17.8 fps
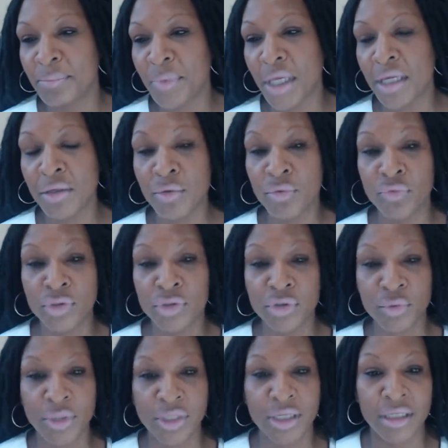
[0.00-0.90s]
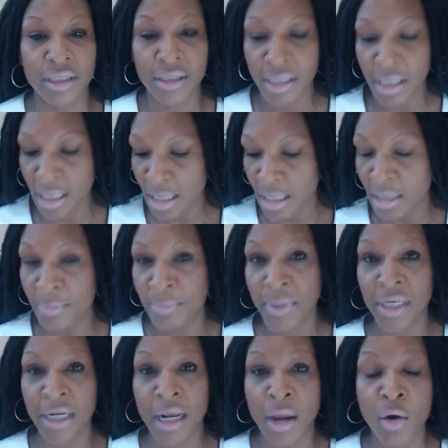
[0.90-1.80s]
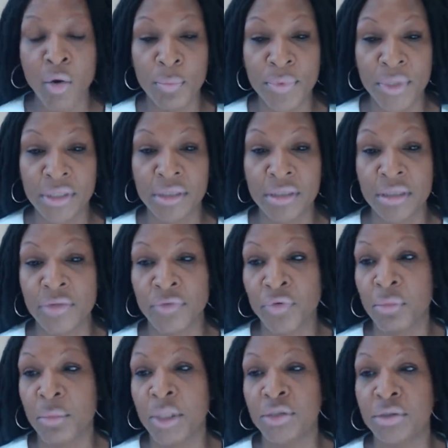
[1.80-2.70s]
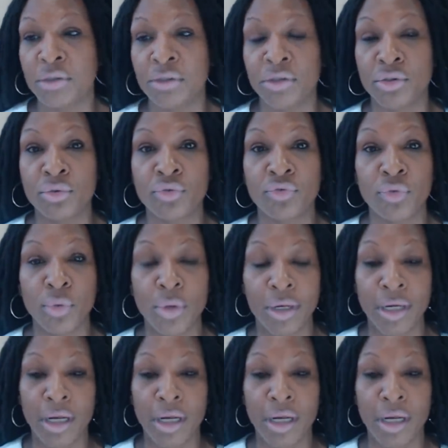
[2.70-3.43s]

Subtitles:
Thank you for joining. And I hope that this information is useful.